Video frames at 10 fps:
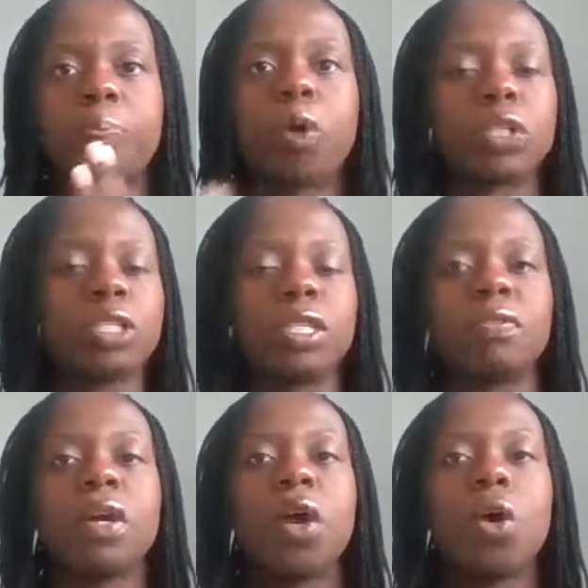
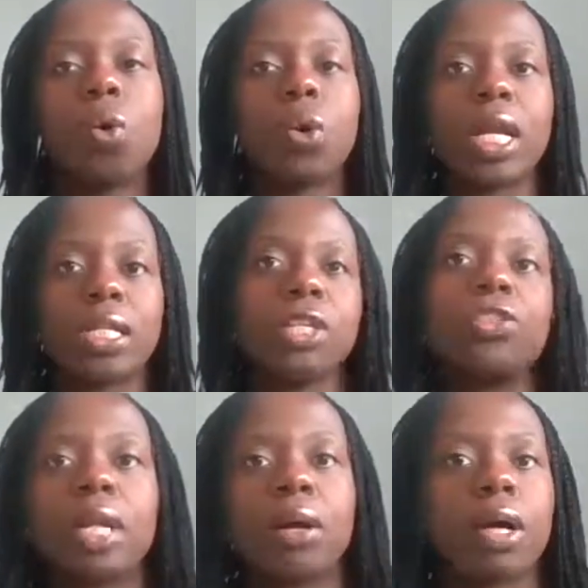positive
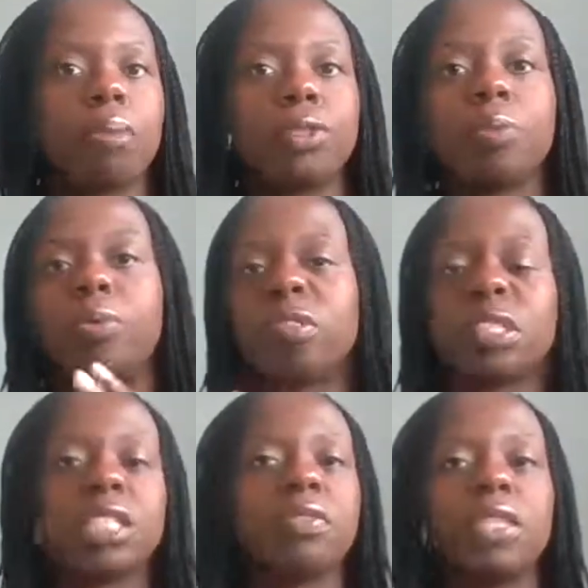organizational outcomes,
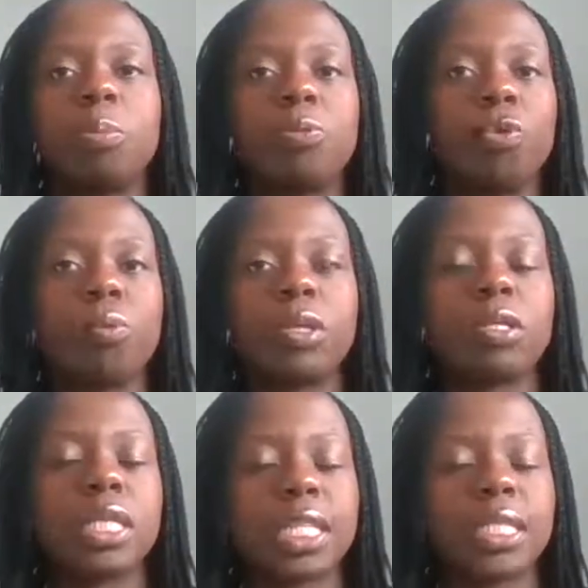productivity,
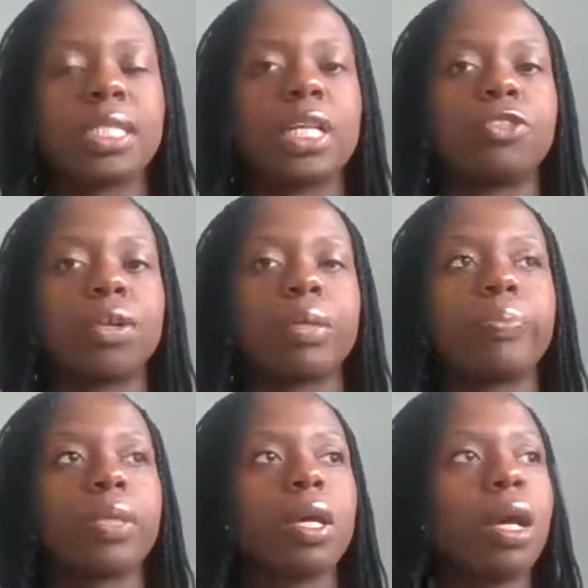performance, etc.,
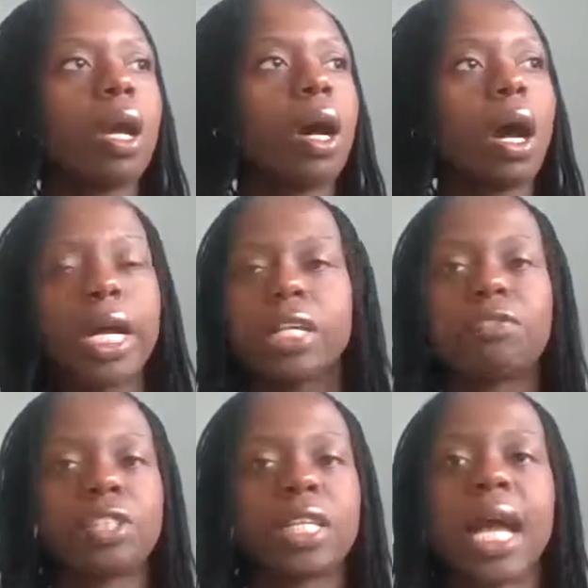I'd have
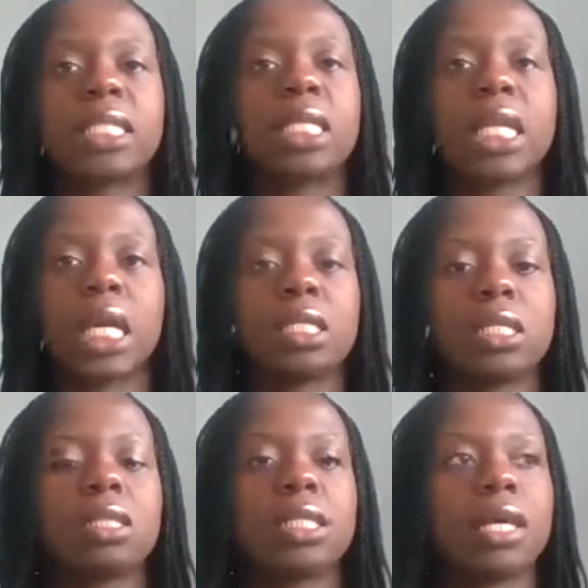just hazarded a guess
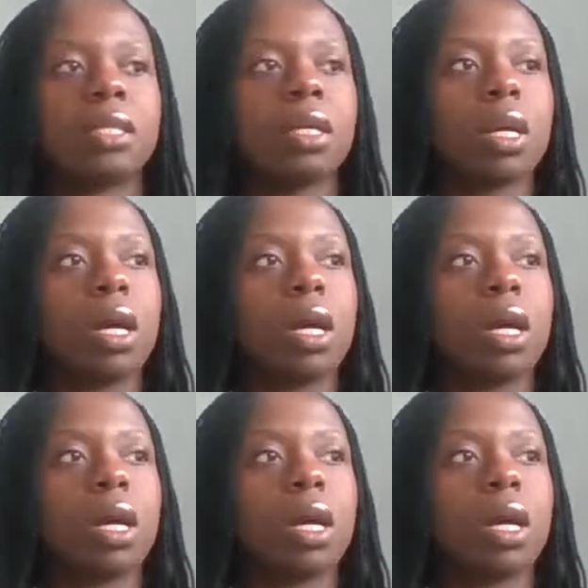and said,